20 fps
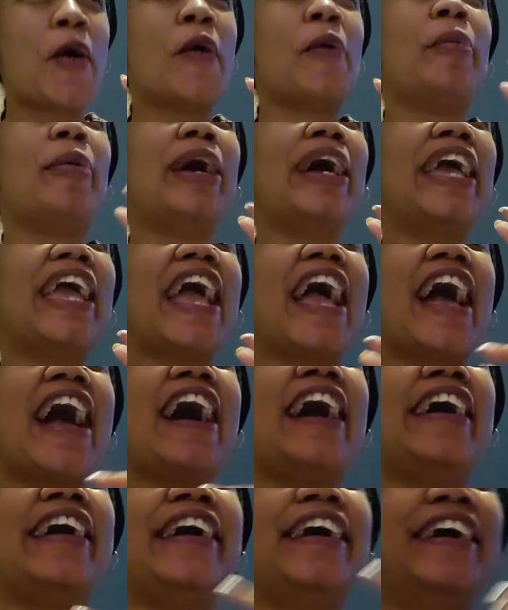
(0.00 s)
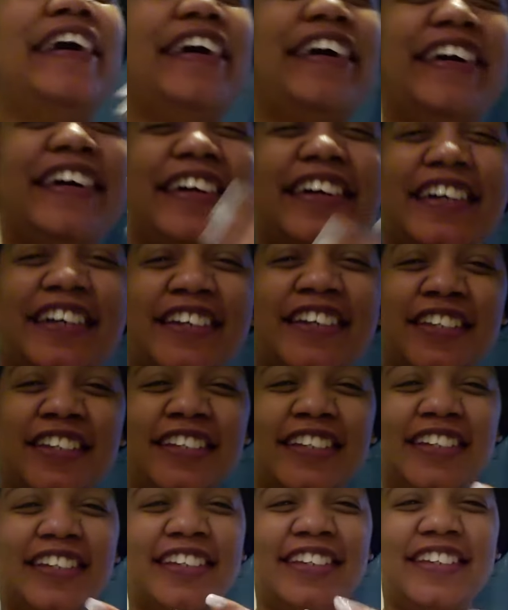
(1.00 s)
but yeah,
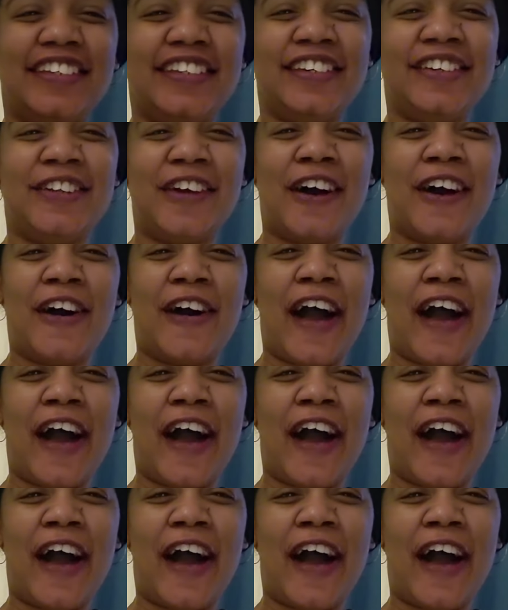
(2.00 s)
you know,